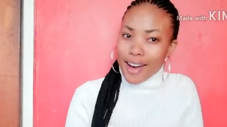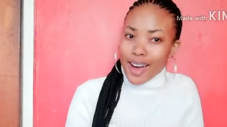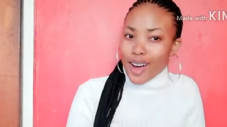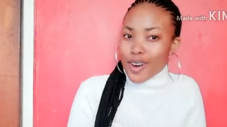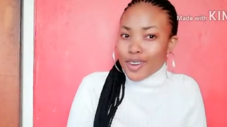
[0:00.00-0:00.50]

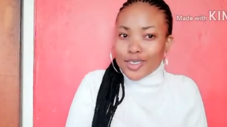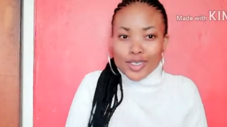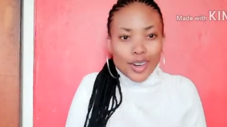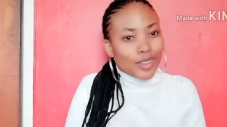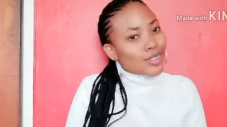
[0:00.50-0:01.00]
how
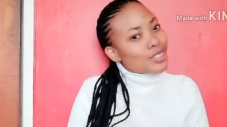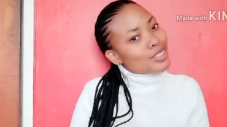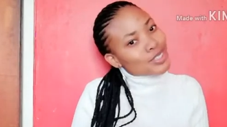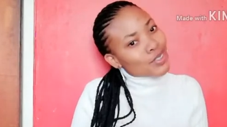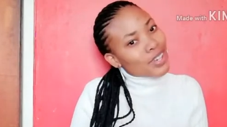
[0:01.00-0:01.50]
y'all
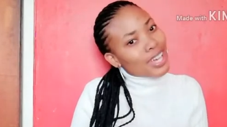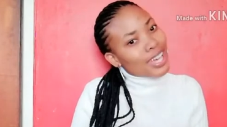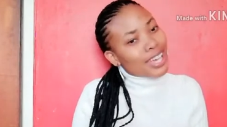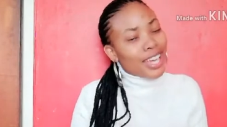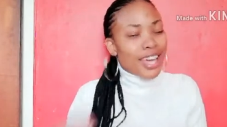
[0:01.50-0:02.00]

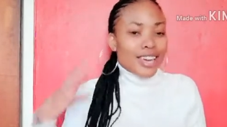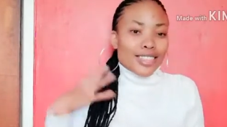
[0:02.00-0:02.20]
doing?